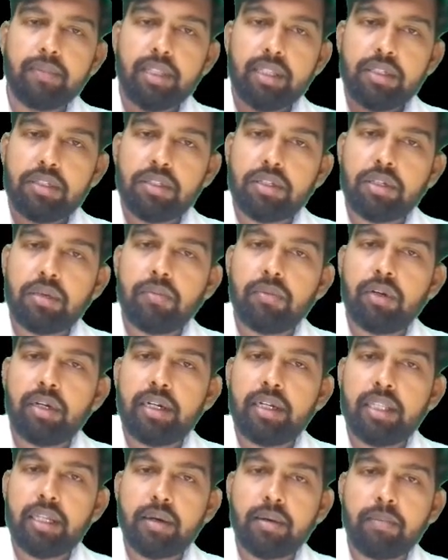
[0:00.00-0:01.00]
stimulate
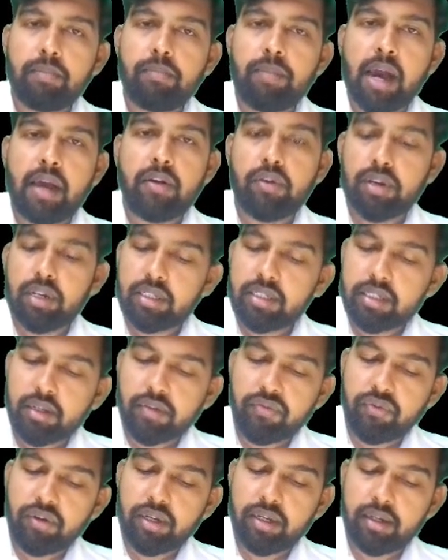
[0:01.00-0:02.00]
the
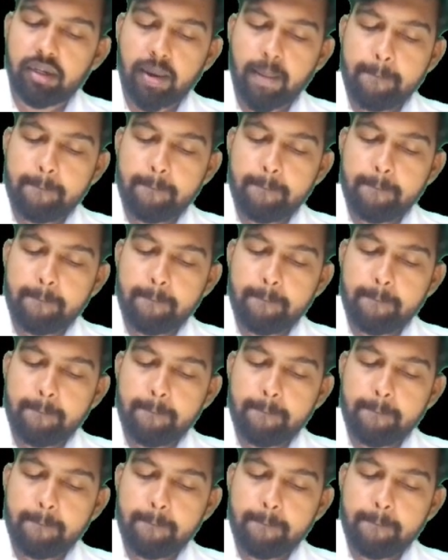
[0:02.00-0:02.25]
baroreceptor,